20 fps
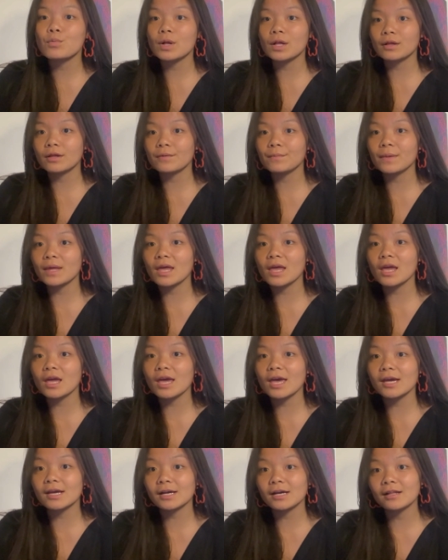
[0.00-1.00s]
welcoming
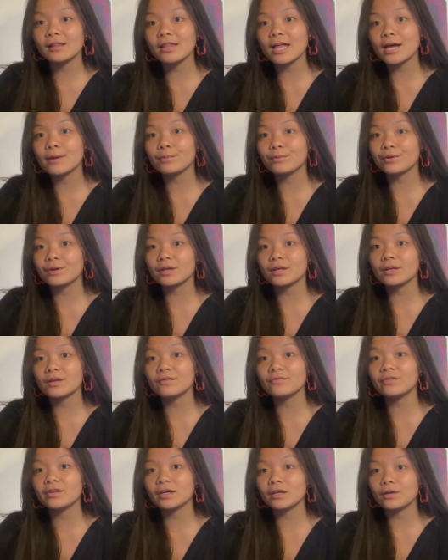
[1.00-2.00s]
and
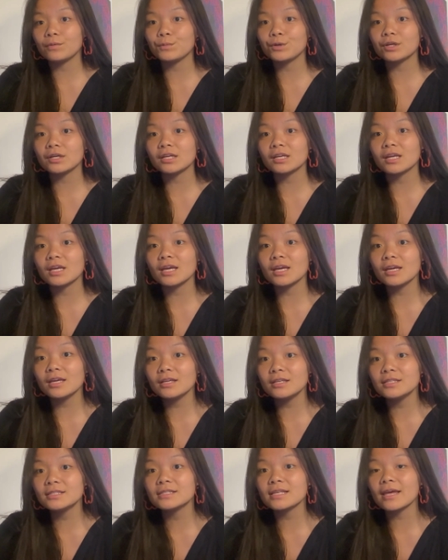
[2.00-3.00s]
collaborative the community
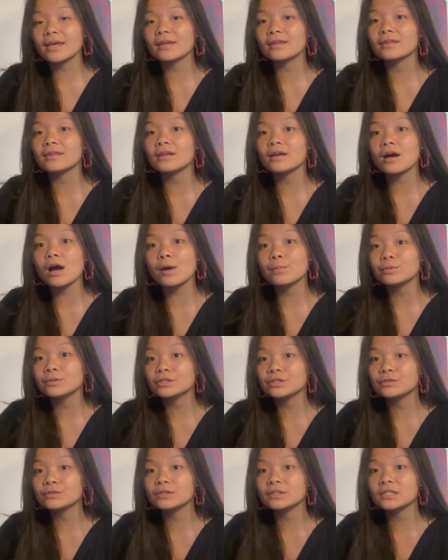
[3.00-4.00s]
is and the
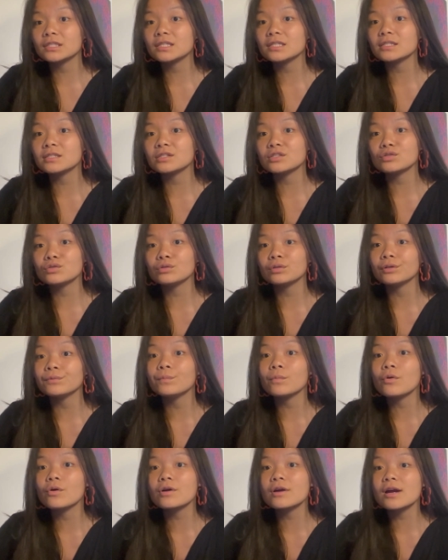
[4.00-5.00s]
opportunities to learn
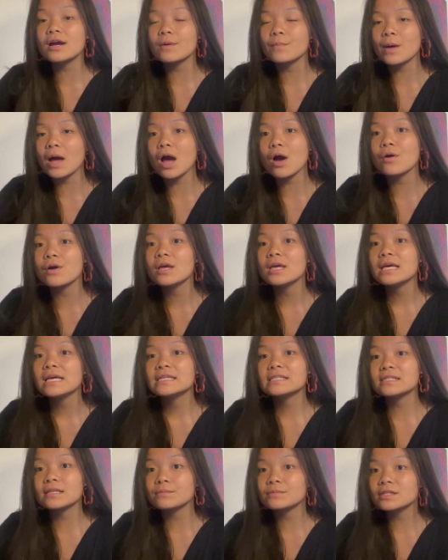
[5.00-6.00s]
more about
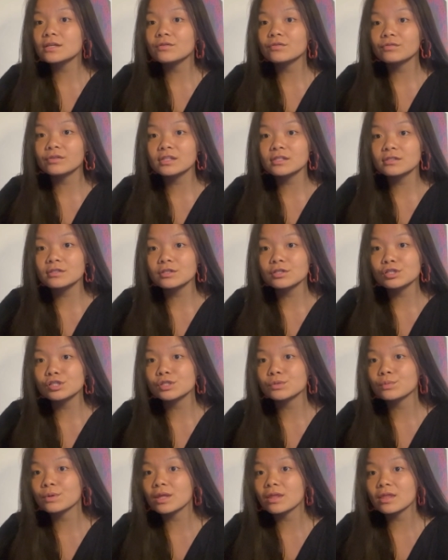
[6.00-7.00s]
stem cell
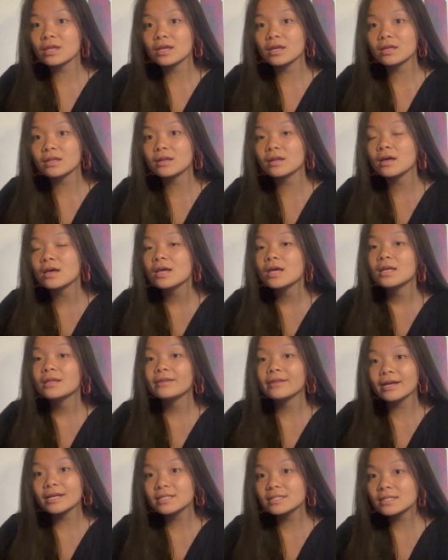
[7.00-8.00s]
research within
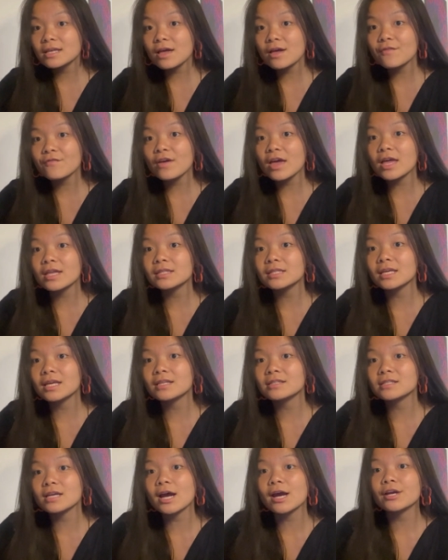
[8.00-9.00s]
NYSCF and the
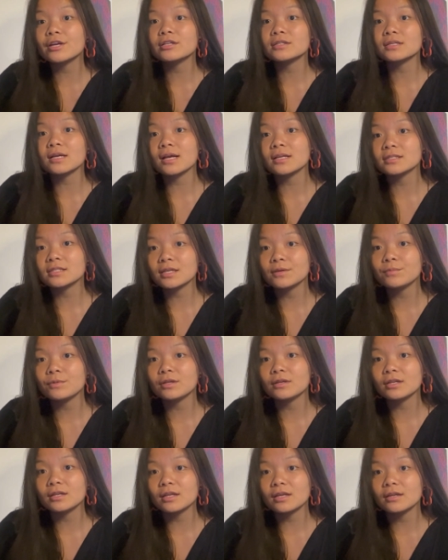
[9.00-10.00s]
entire science
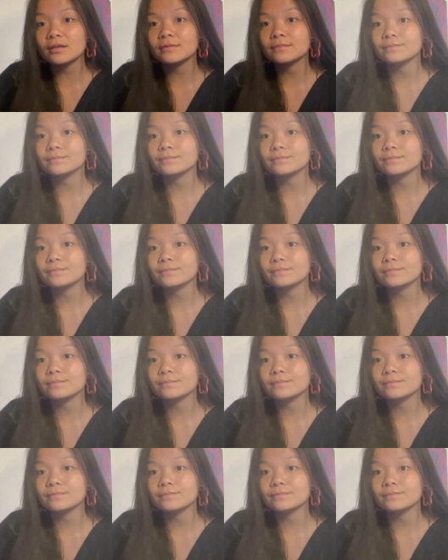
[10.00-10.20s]
community.